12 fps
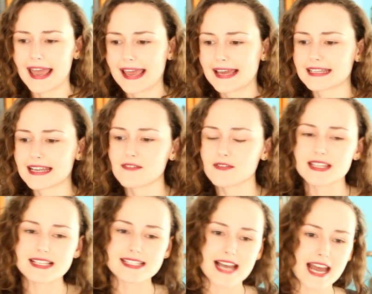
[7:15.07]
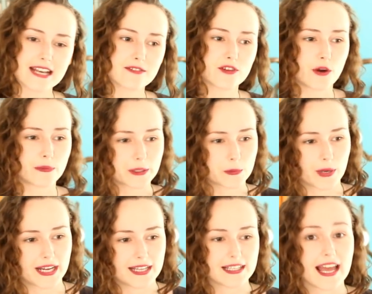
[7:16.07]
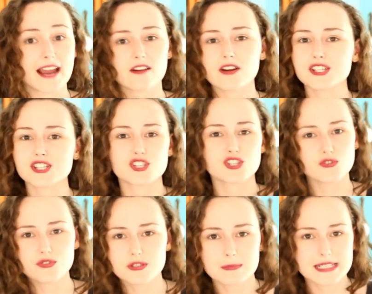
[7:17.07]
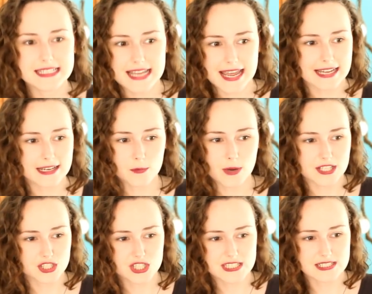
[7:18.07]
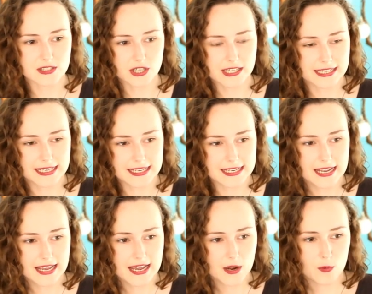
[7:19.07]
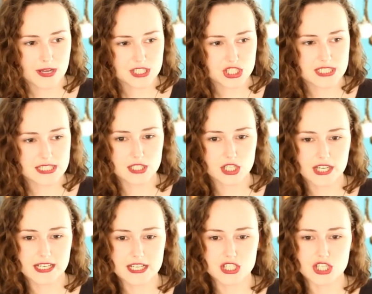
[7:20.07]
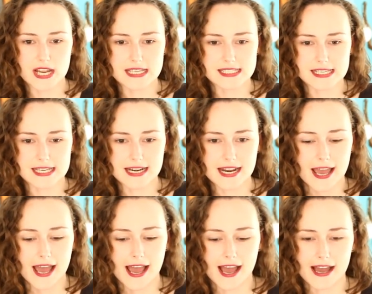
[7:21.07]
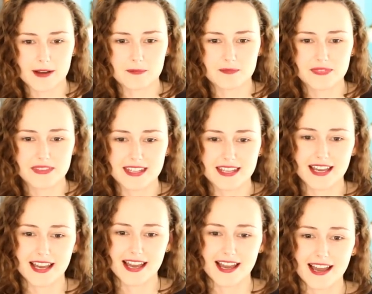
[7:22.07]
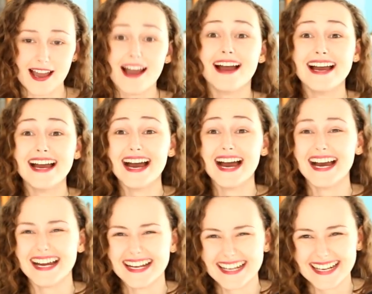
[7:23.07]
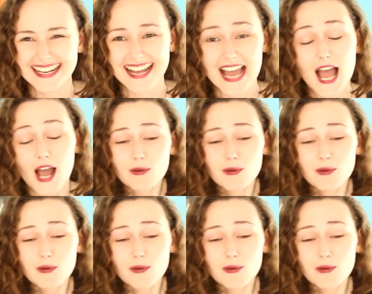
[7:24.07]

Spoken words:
and everything's kind of going well. Eros shoots Medea while she's looking at Jason. I thought the story had turned violent for a moment.